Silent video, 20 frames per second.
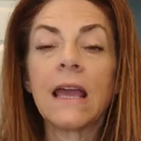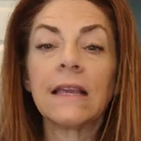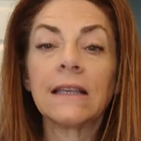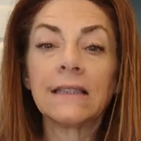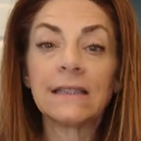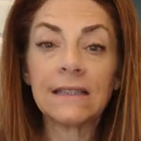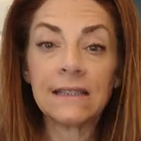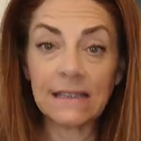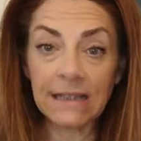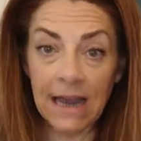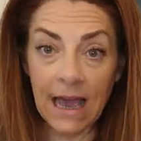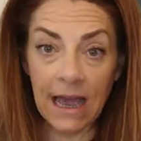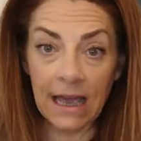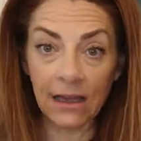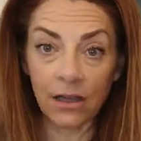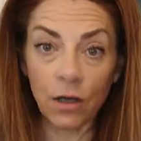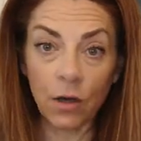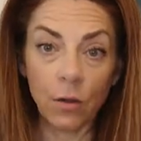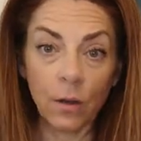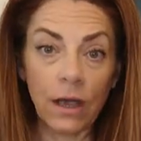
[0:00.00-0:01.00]
a
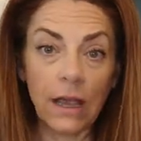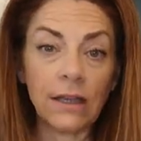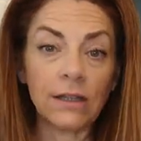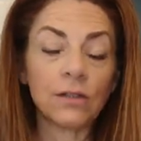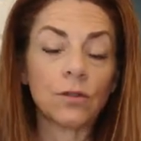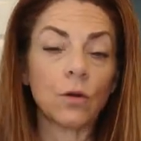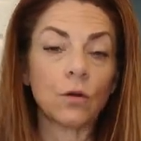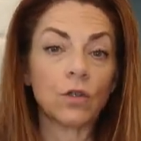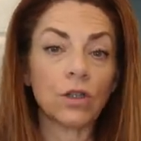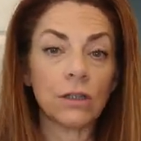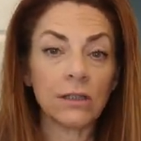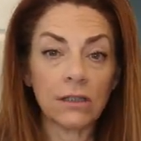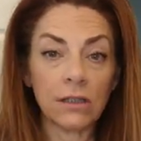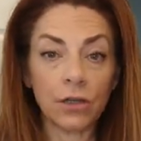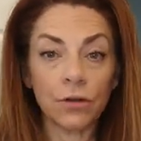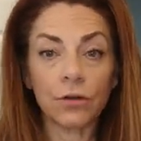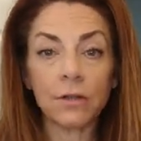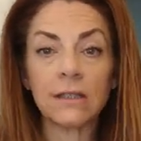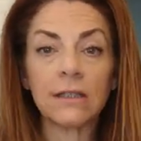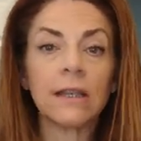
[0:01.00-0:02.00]
snack. Okay, so just
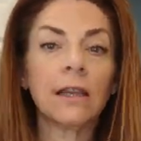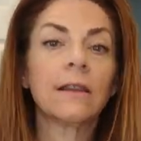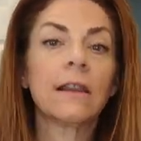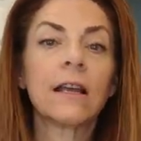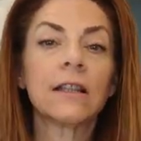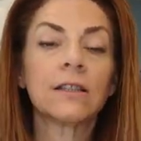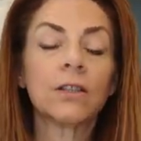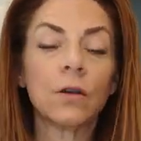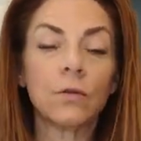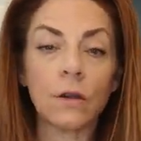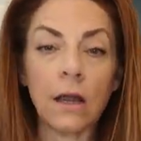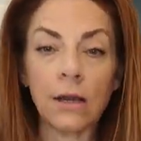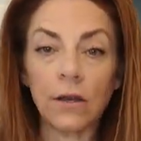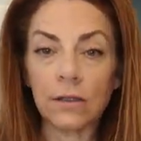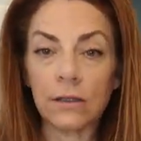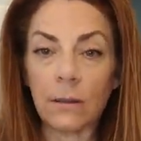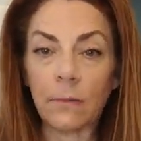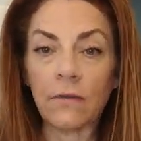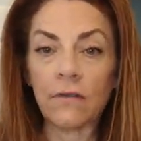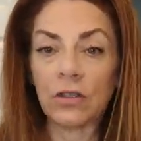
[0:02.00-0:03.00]
understand that. So I
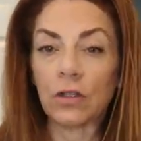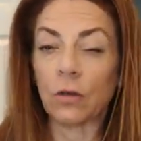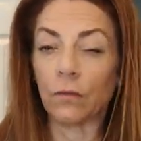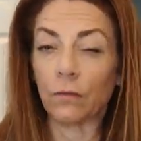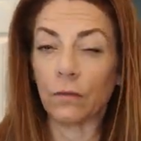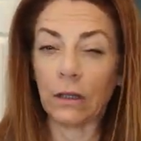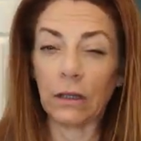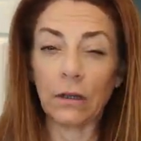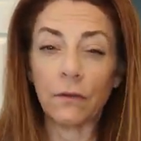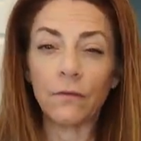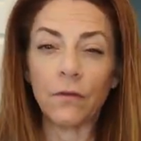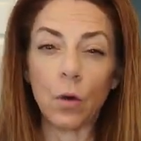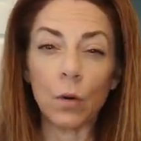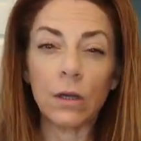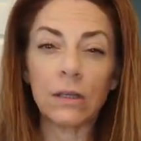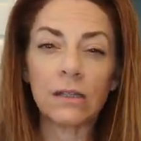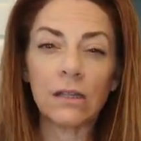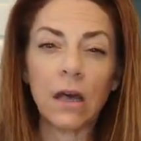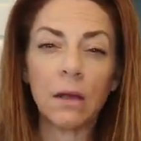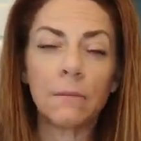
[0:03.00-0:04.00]
know some of us are really
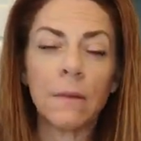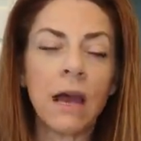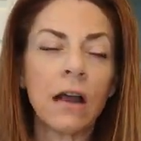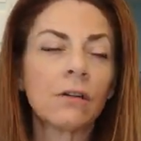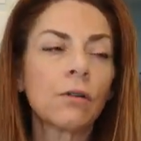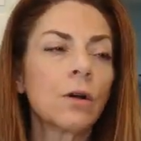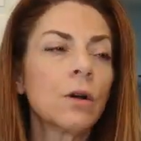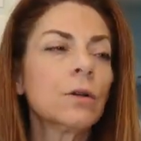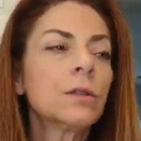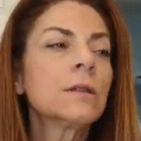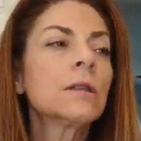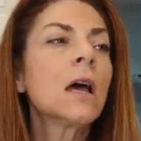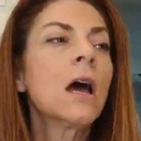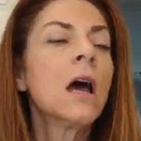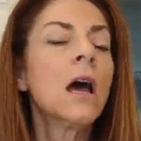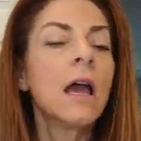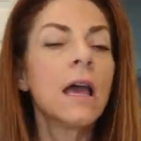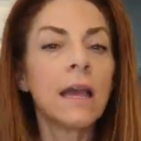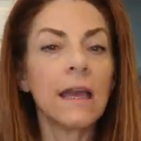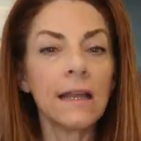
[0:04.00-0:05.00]
focused on macros.
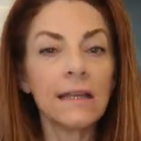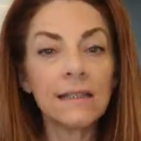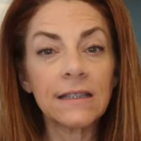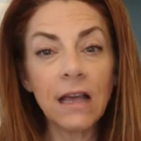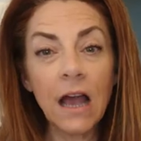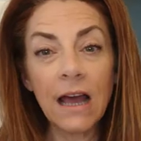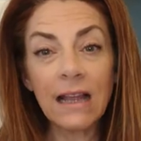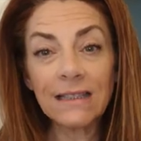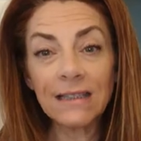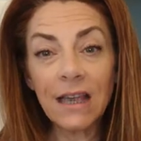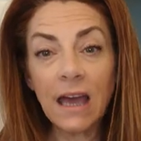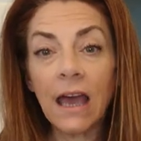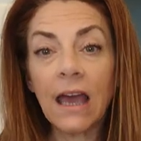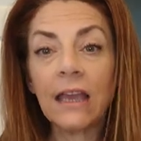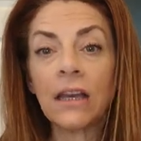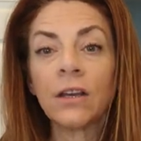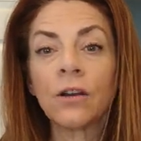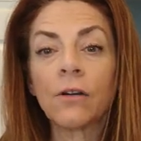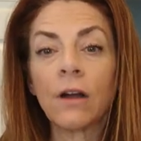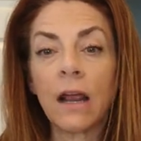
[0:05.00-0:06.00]
It's got
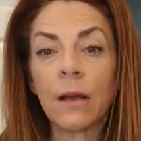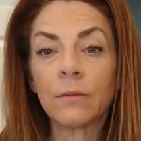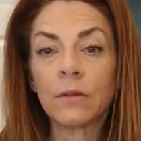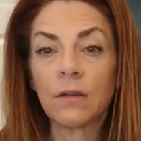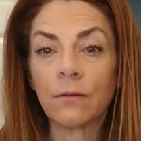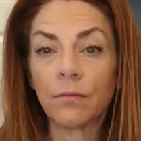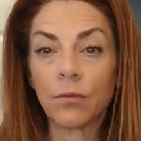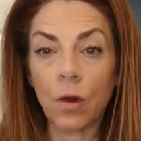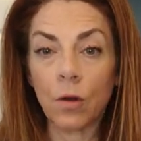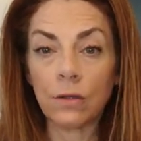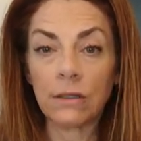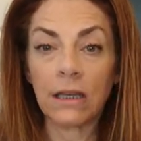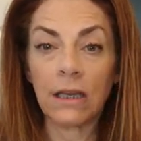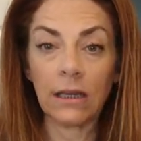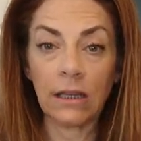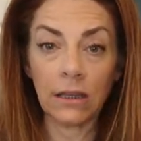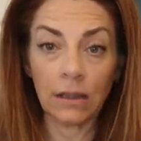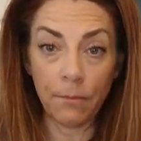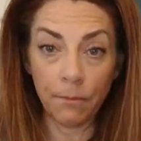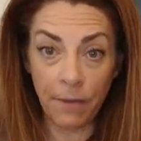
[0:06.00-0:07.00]
10 grams of
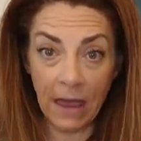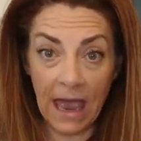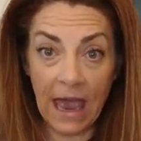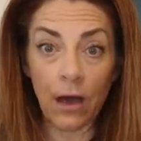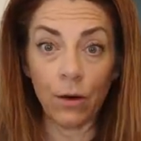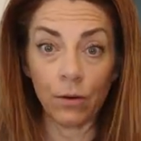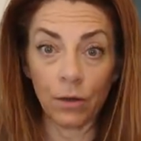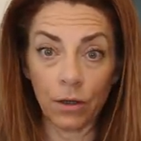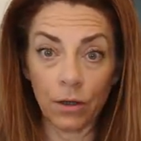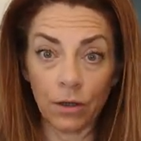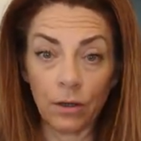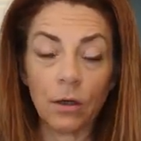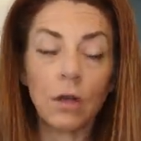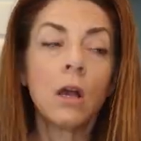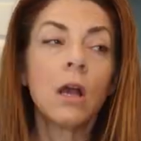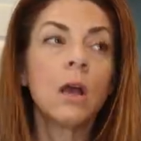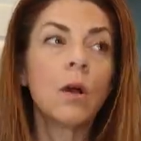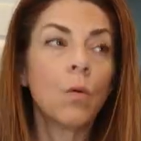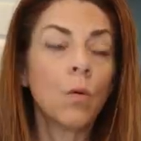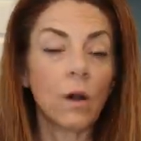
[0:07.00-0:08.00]
protein in the powder.
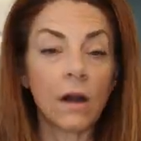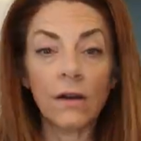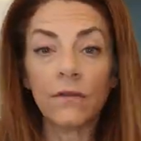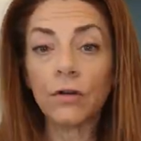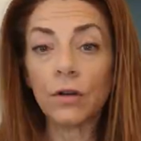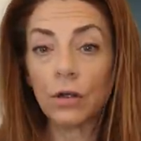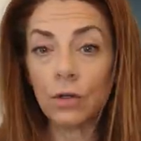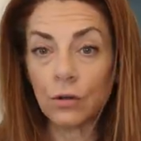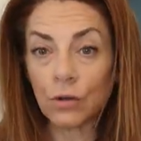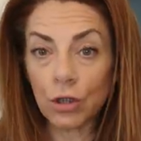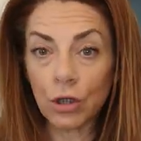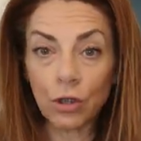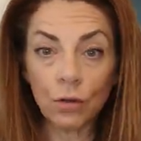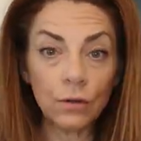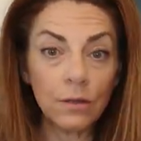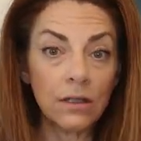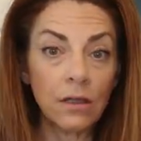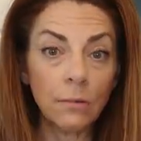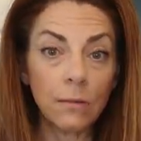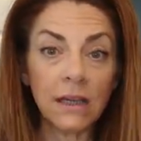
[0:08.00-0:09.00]
Whatever you
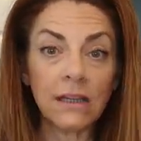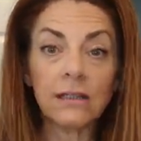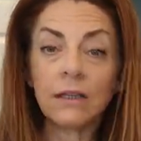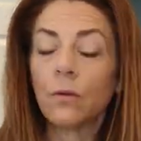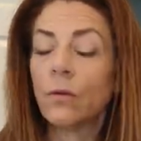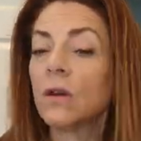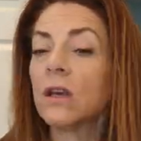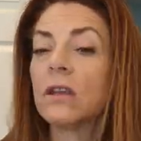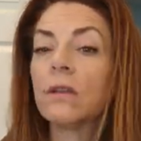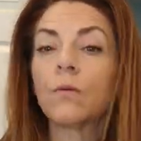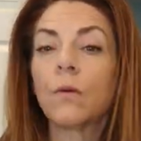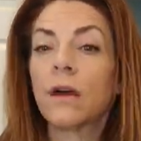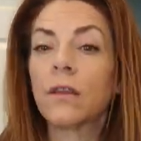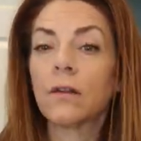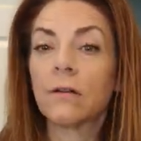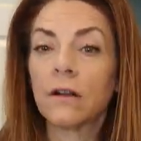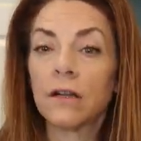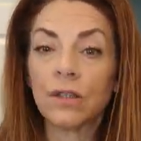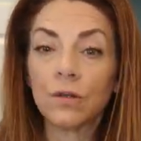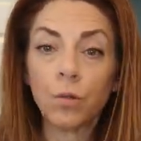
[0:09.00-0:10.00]
choose to mix it with,
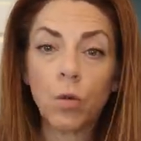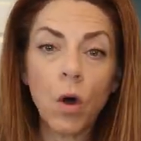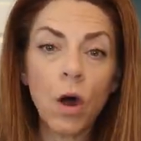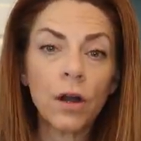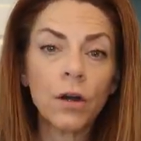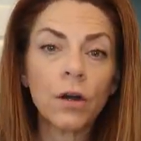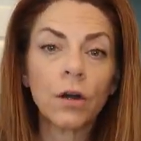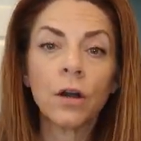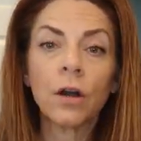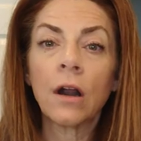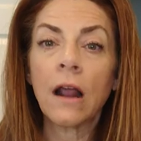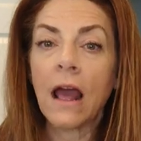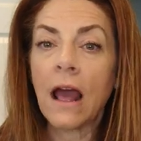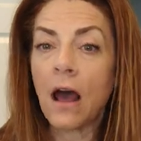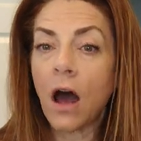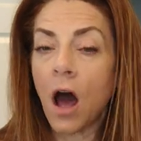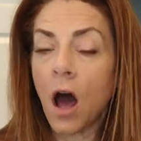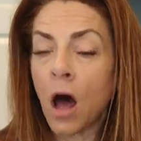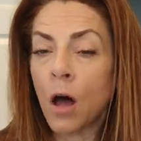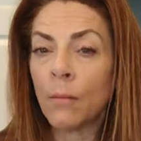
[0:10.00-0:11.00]
whether it's water,
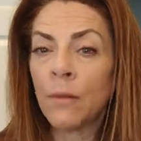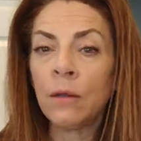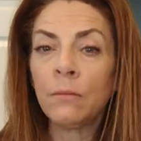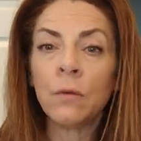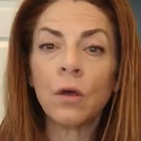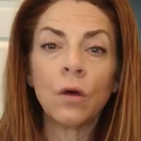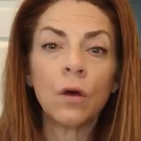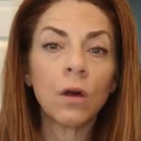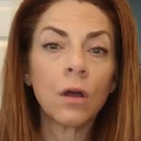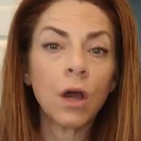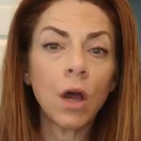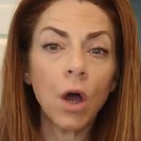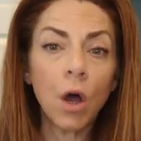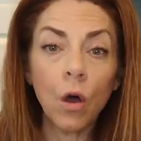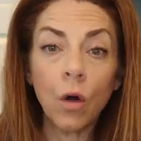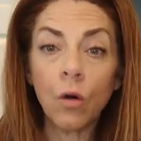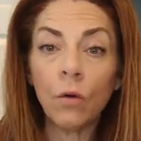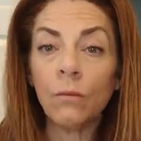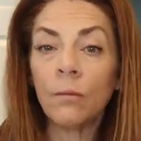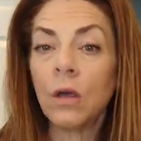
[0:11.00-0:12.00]
almond milk,
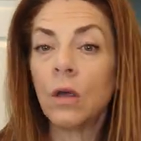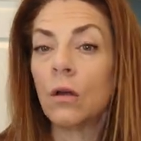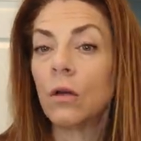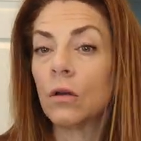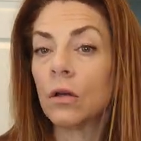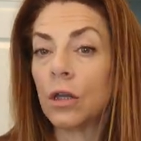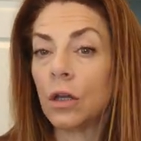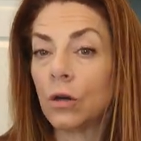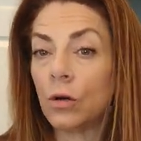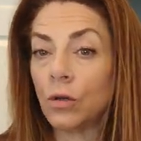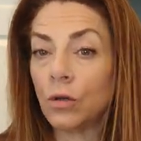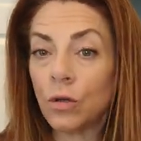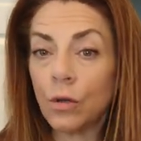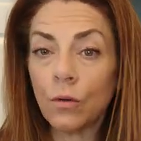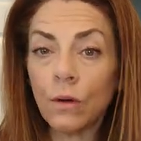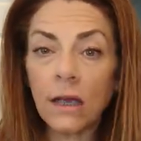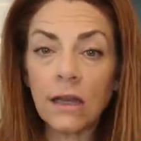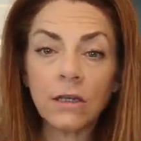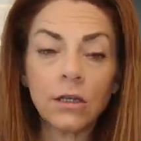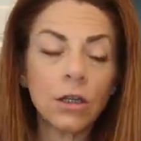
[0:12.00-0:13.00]
oat milk, you know,
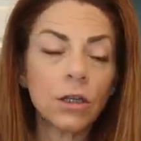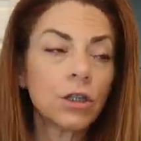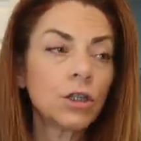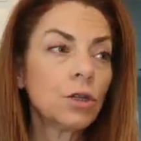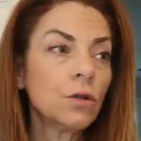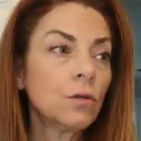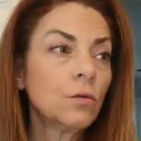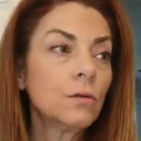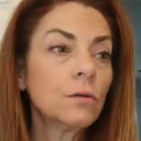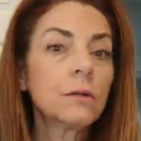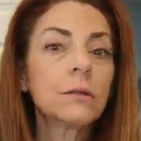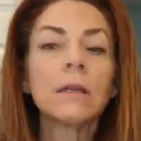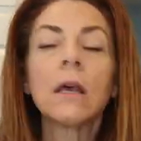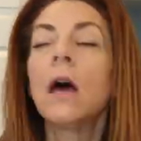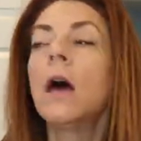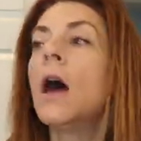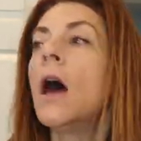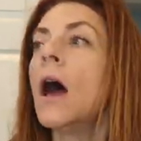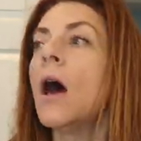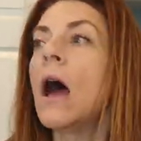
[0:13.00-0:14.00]
you get to choose
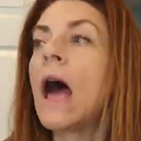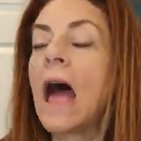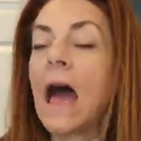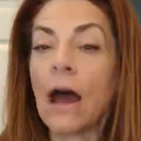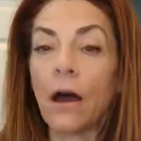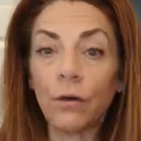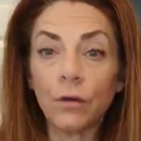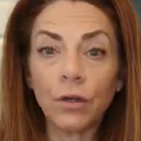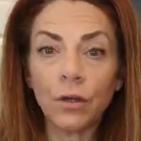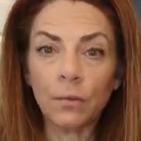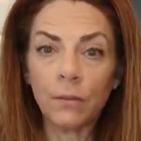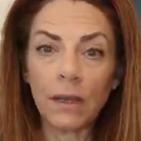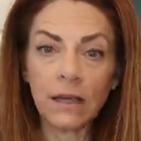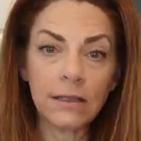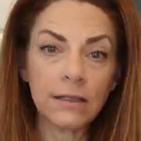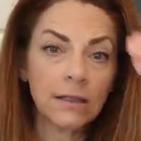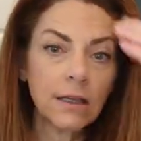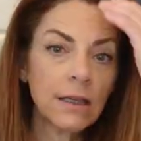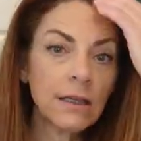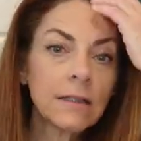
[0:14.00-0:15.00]
how you
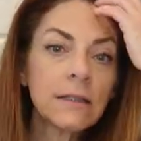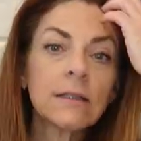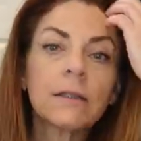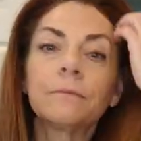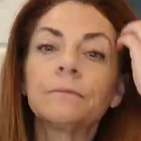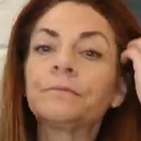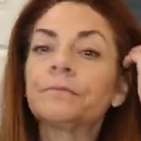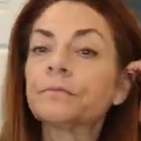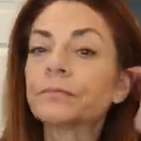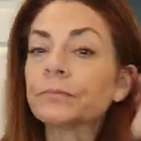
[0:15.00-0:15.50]
mix this